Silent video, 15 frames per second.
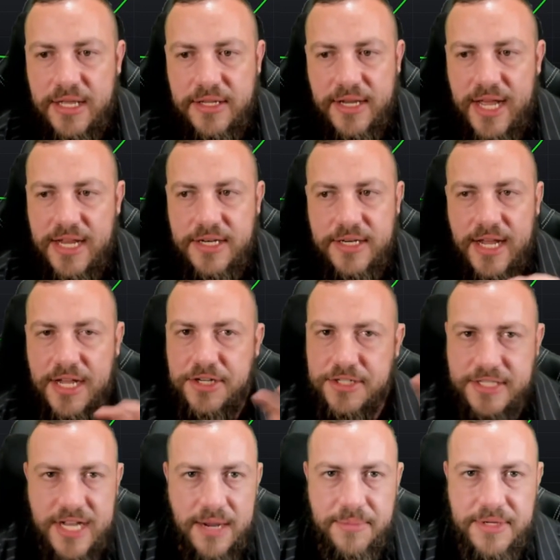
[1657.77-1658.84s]
Not
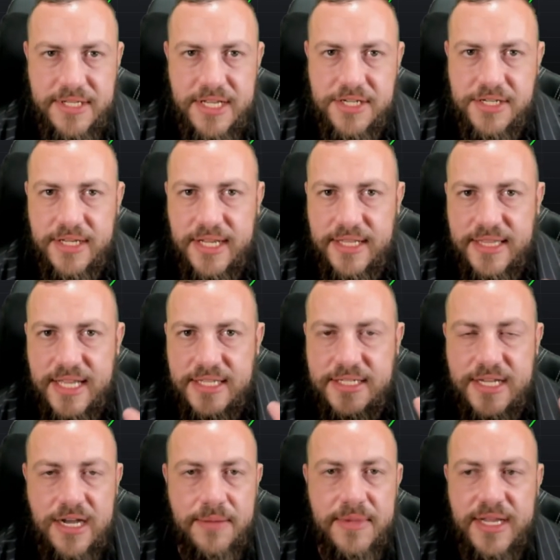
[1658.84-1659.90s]
just competition, like that's
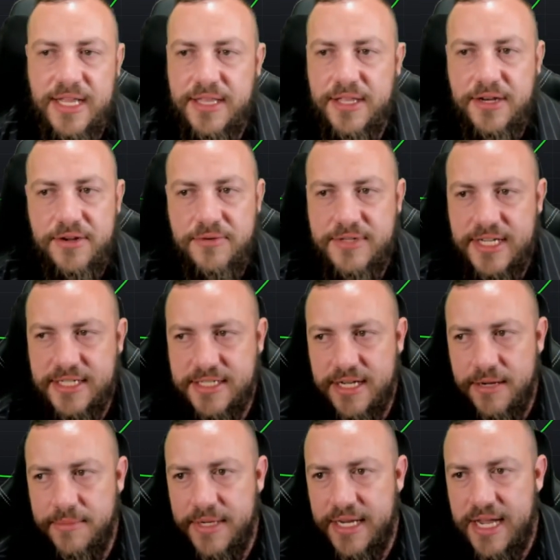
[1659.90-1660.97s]
coming, and then new tech's
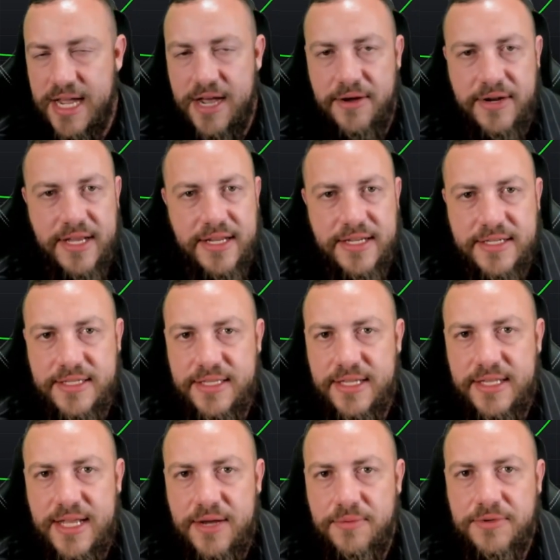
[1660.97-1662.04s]
coming out, and
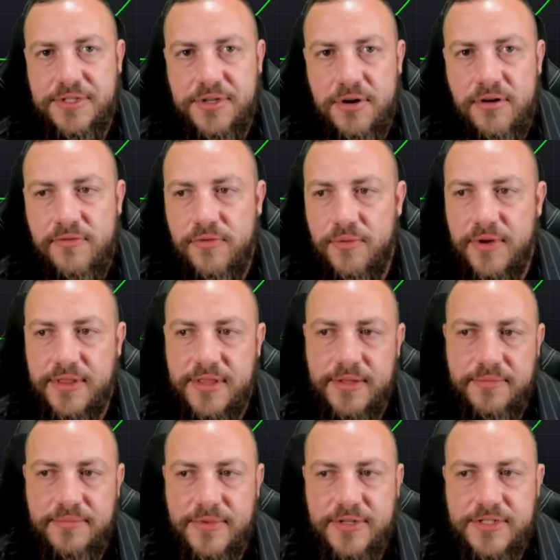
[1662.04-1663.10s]
then that one's over
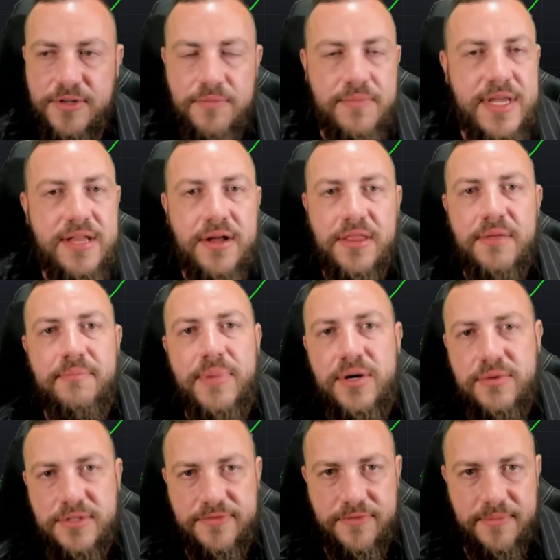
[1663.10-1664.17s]
with. There's no meat on the
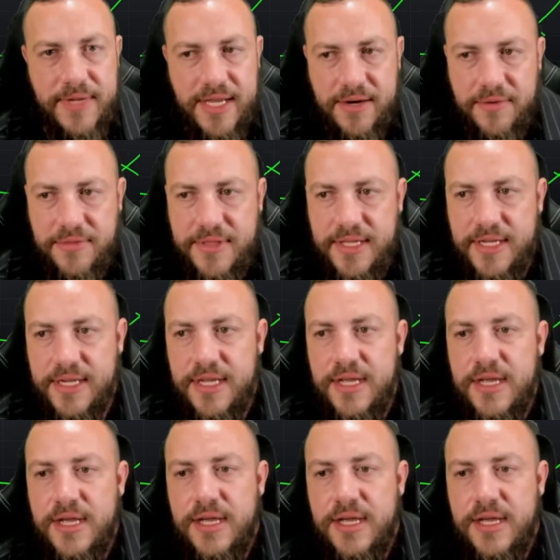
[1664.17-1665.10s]
bones for me, I don't think.